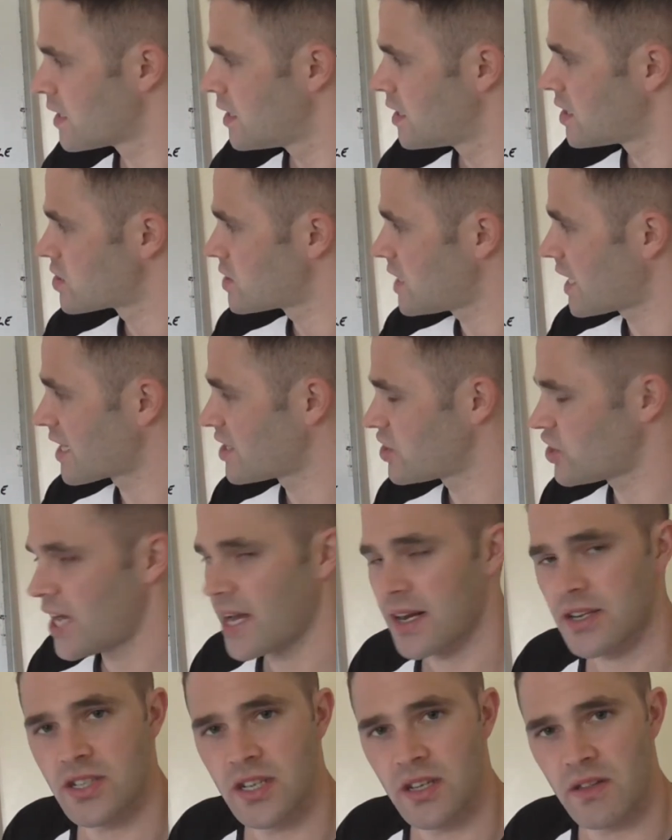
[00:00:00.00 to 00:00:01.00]
Snacker
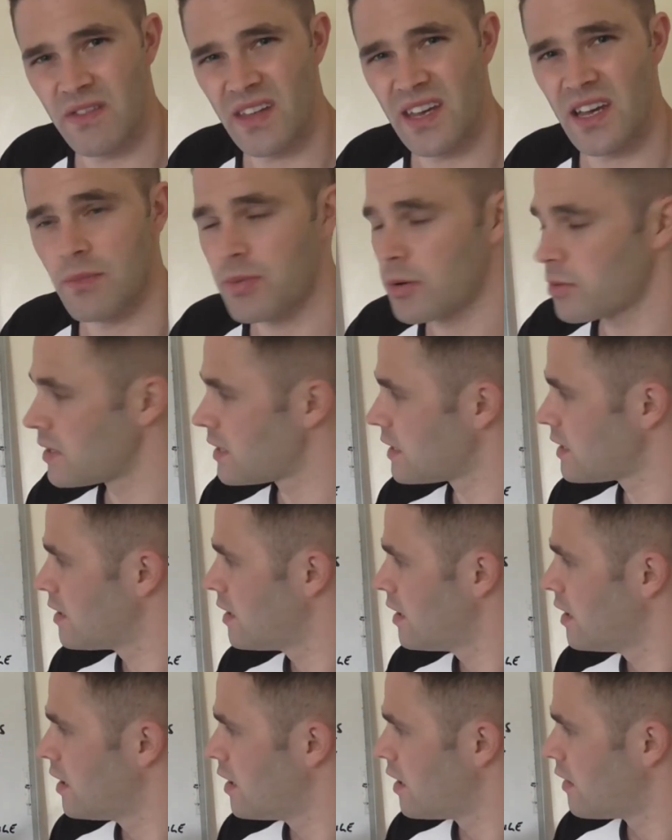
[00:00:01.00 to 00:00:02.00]
Jacks, they are probably
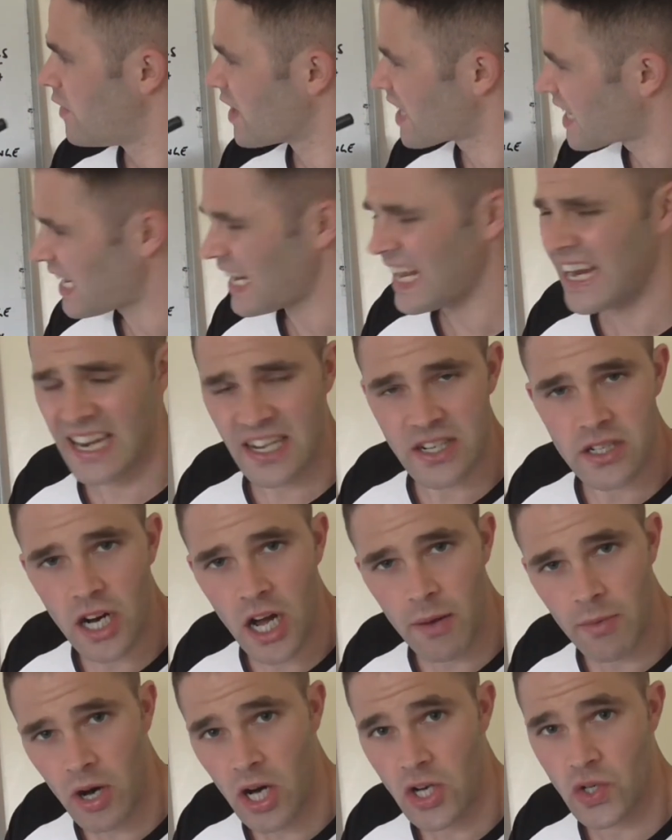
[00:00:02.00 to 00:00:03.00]
the cleanest
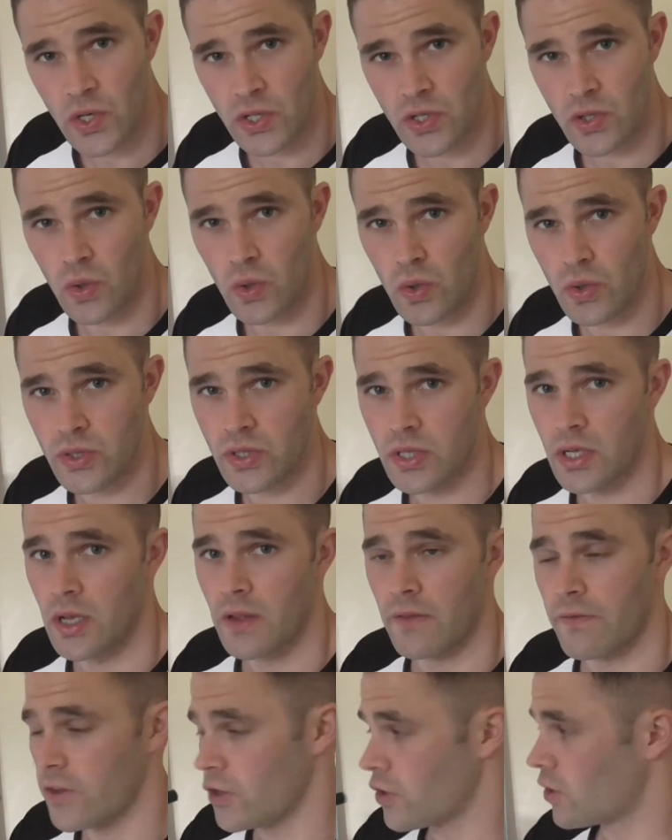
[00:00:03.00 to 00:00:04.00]
carbohydrate source
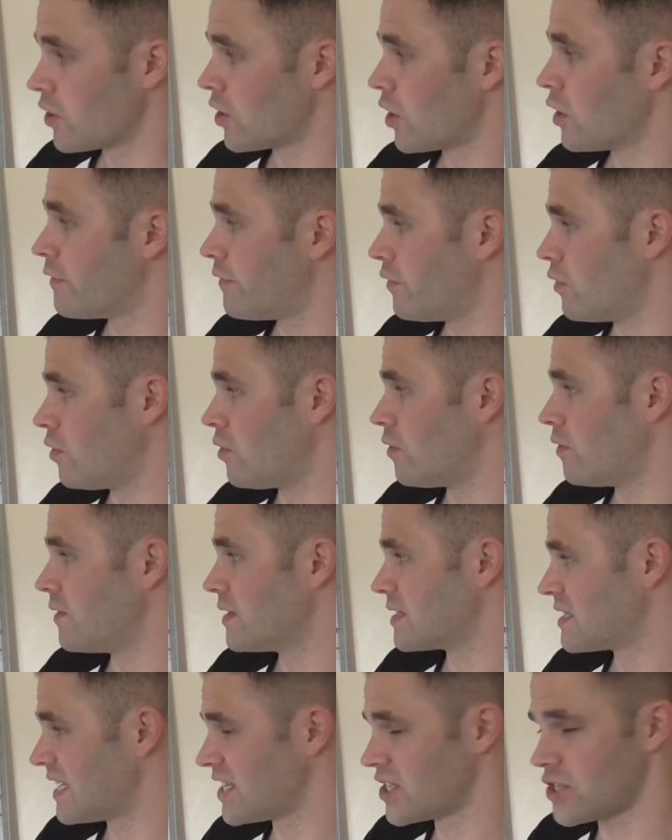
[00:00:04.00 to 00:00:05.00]
you can go for.
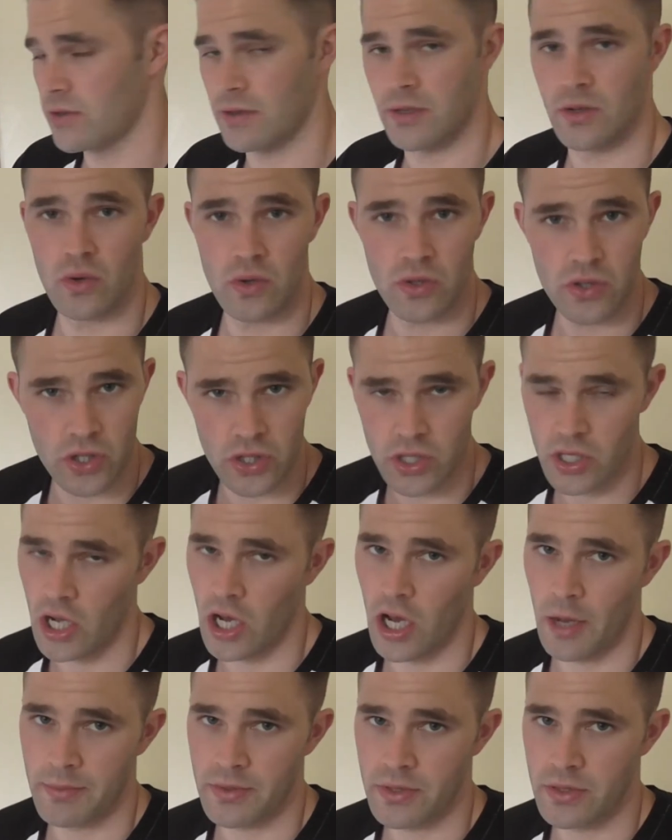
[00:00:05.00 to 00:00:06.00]
It's literally just
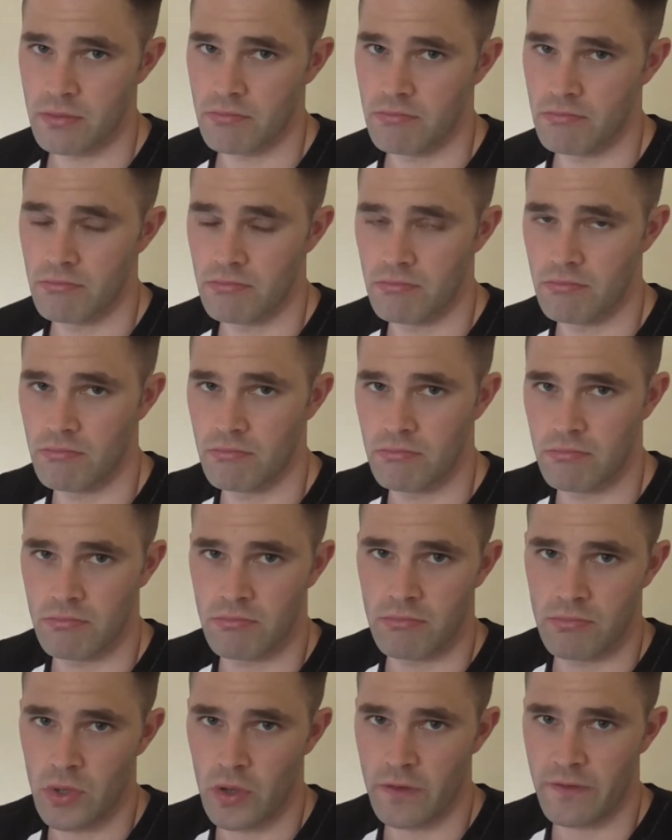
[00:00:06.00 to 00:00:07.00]
carbs,
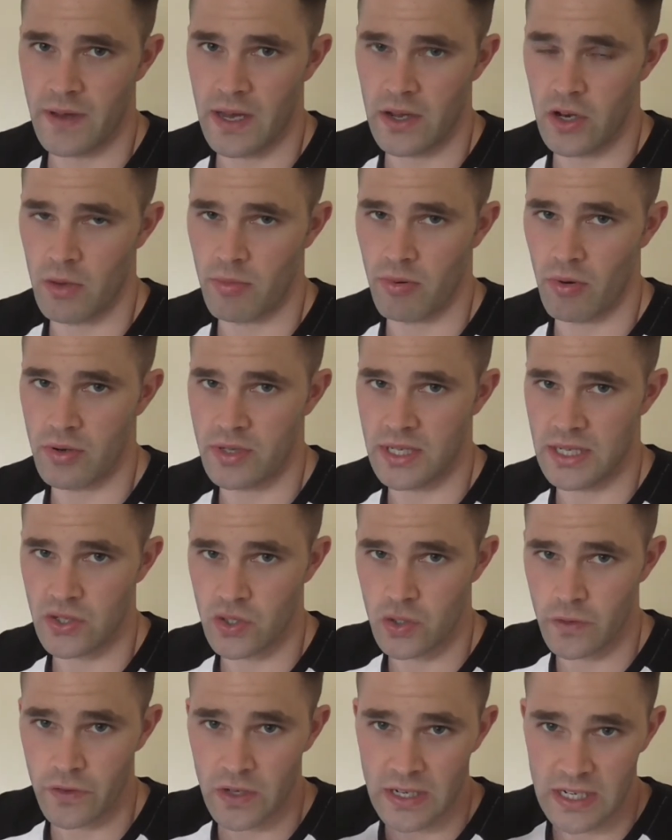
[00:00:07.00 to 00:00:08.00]
no fat, no protein.
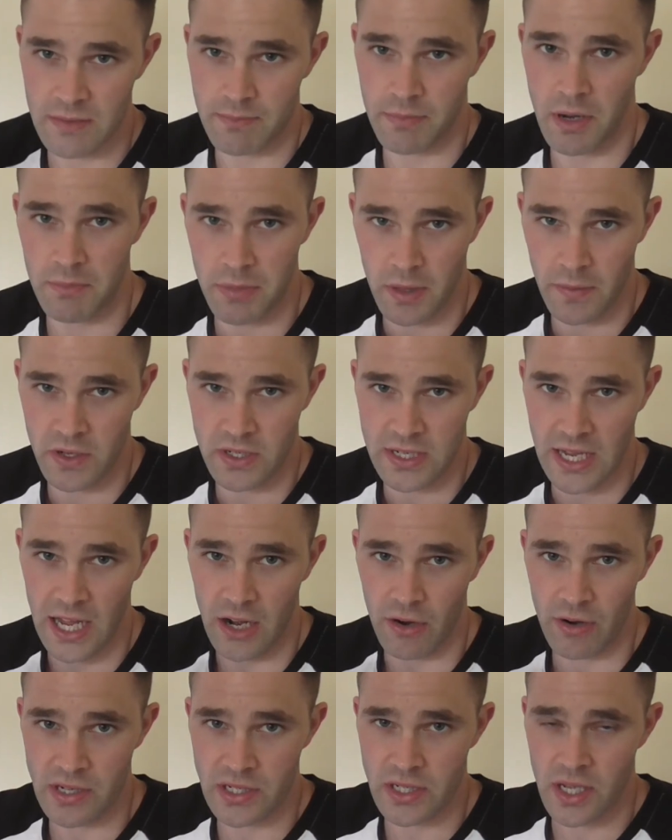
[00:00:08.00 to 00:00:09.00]
So if you need to bump up those
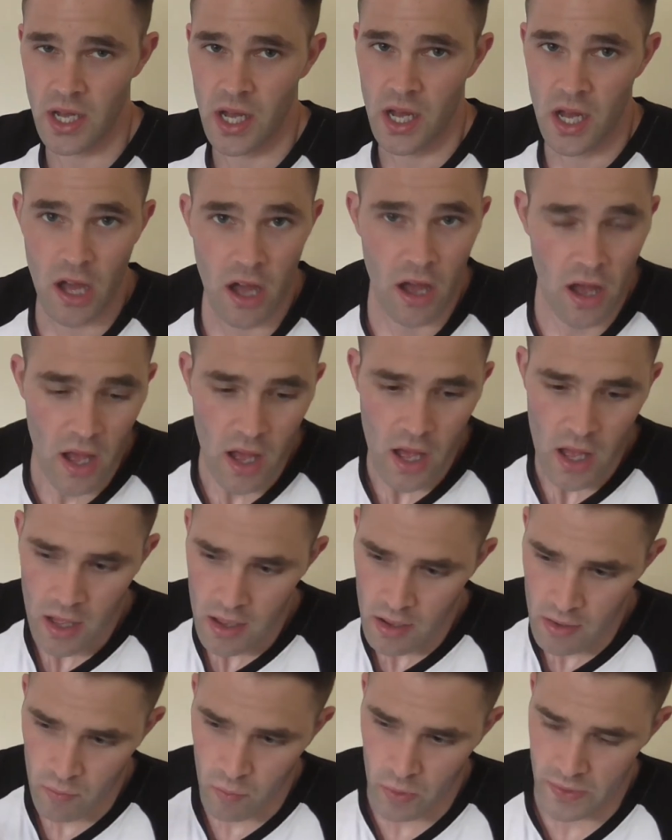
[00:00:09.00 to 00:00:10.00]
calories
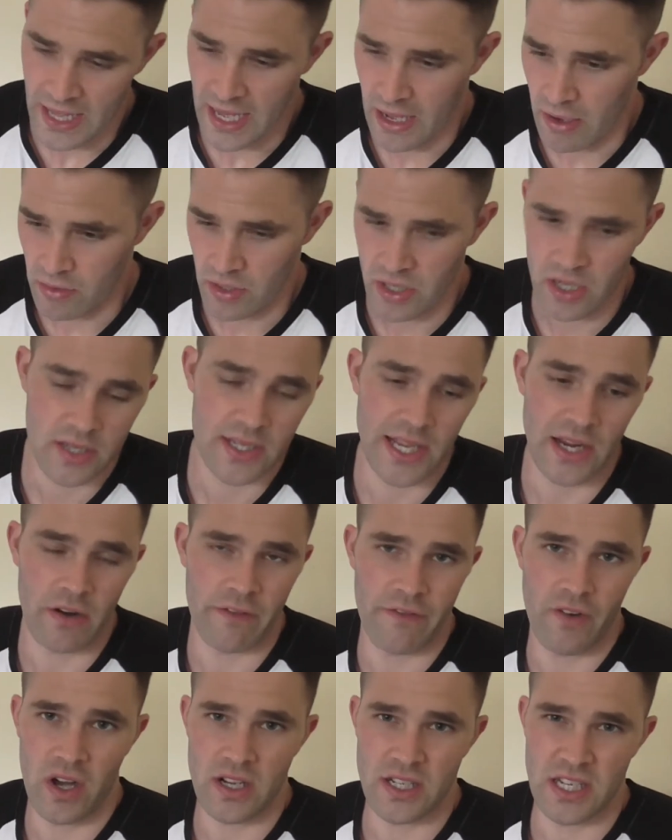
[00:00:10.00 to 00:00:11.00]
without
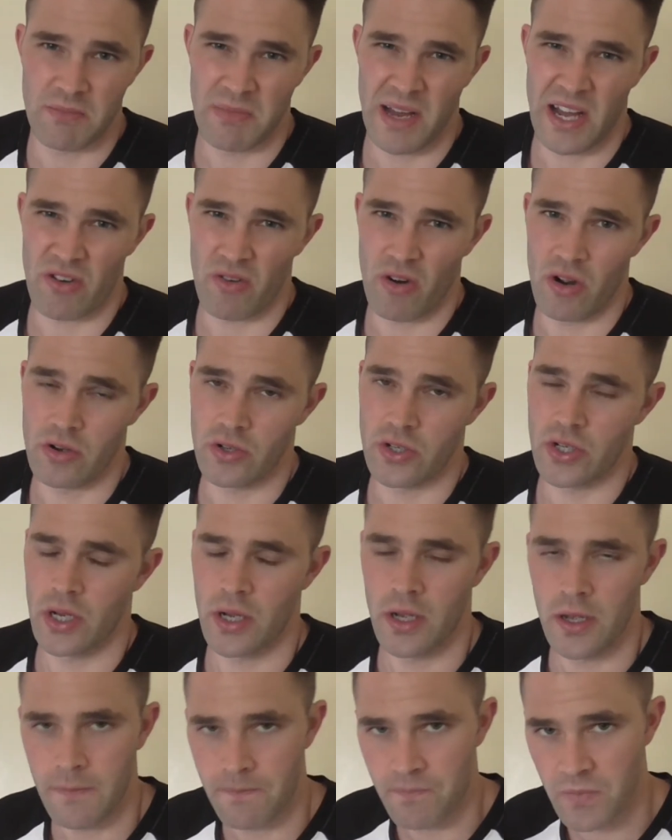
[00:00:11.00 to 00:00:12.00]
sacrificing macros,
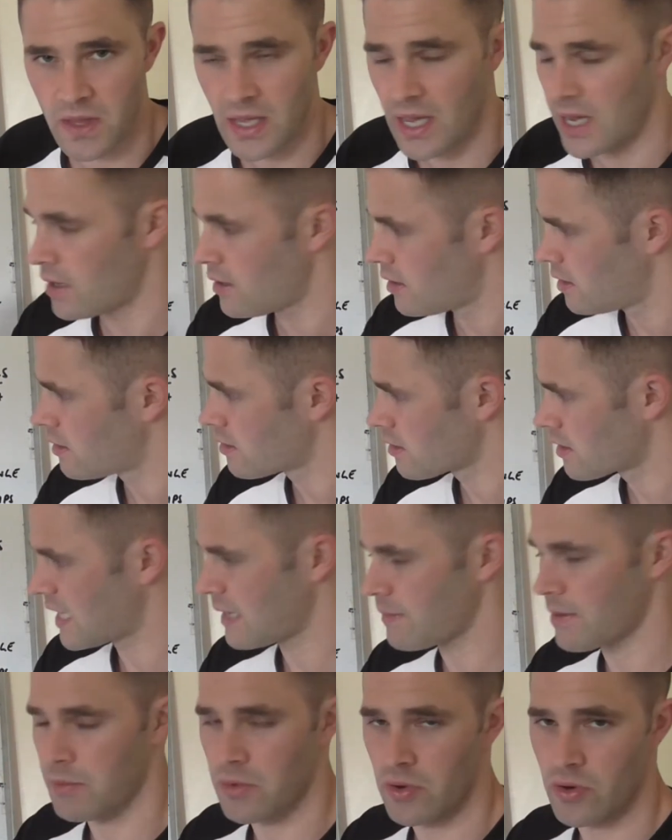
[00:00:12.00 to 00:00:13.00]
keep
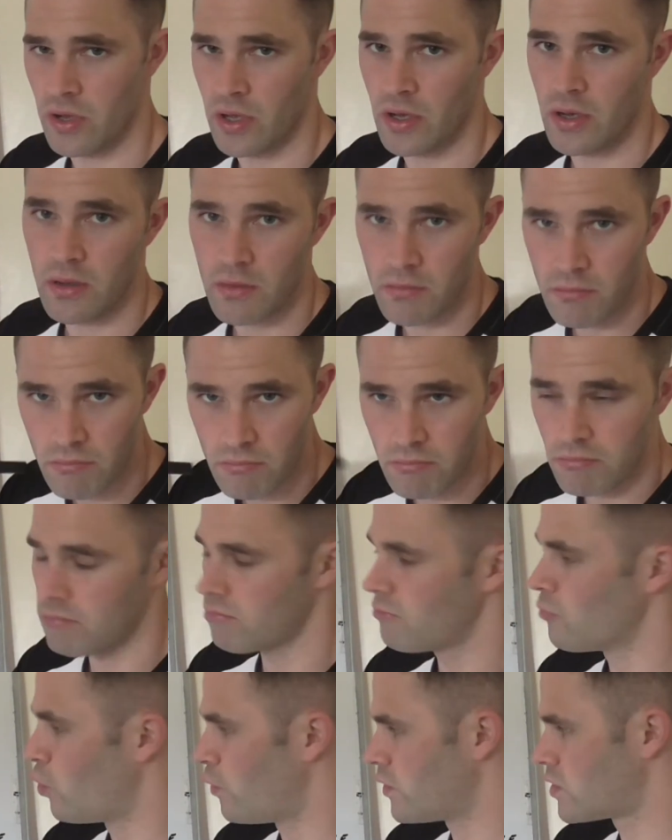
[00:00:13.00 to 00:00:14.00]
them on you
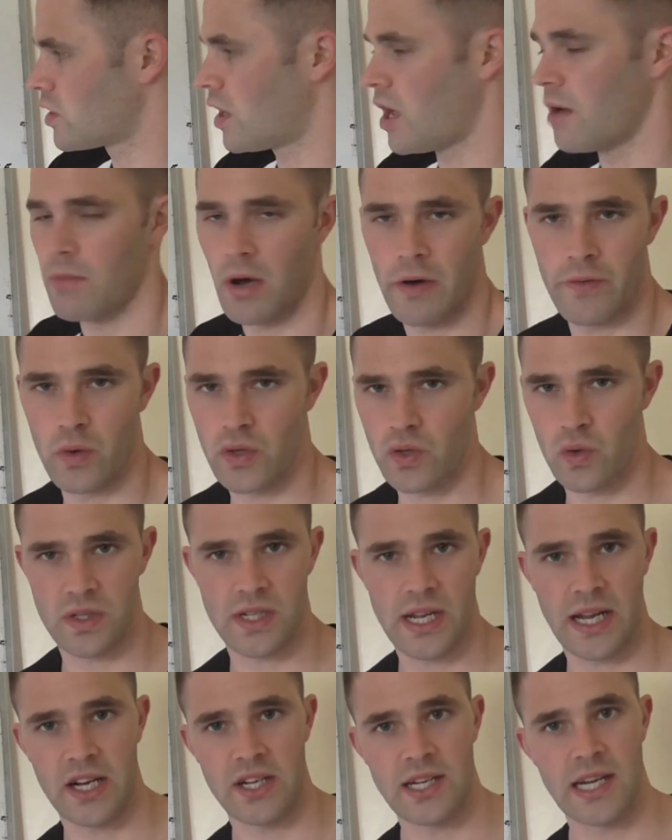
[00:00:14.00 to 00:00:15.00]
all the time. I've always got
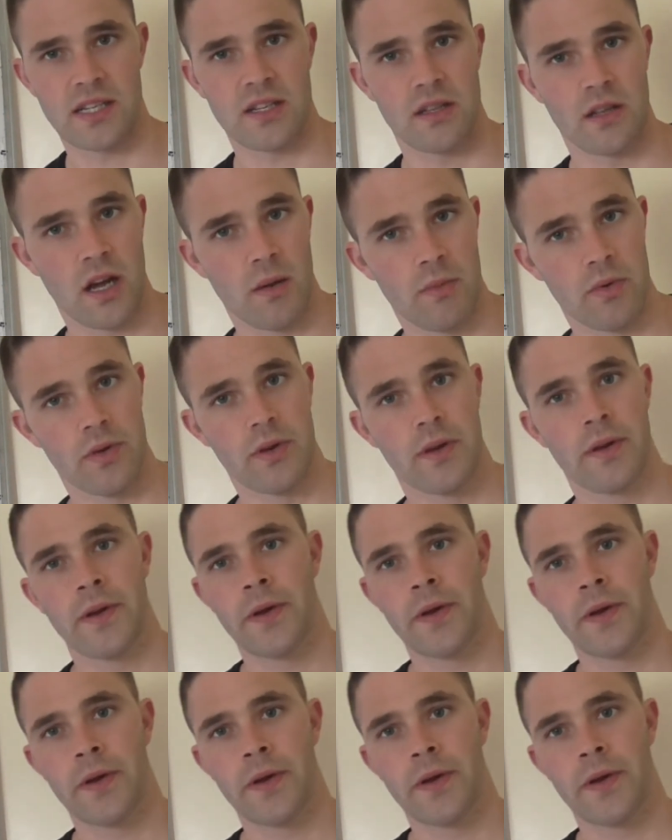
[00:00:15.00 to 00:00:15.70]
Snacker Jacks in the cupboard.